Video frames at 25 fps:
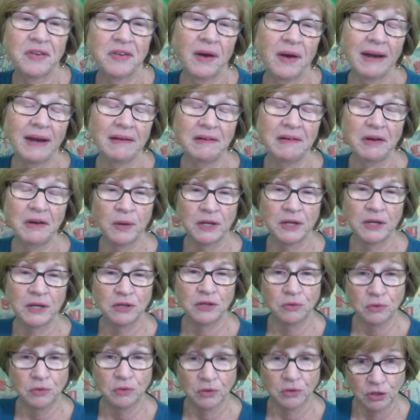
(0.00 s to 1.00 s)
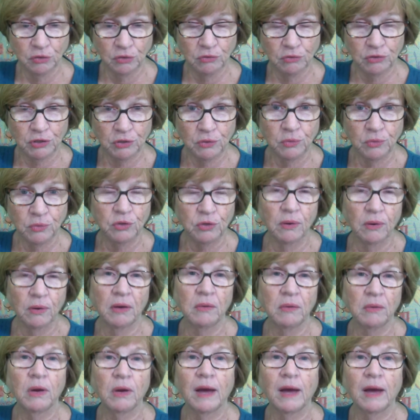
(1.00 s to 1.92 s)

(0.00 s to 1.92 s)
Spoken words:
don't know what you do your own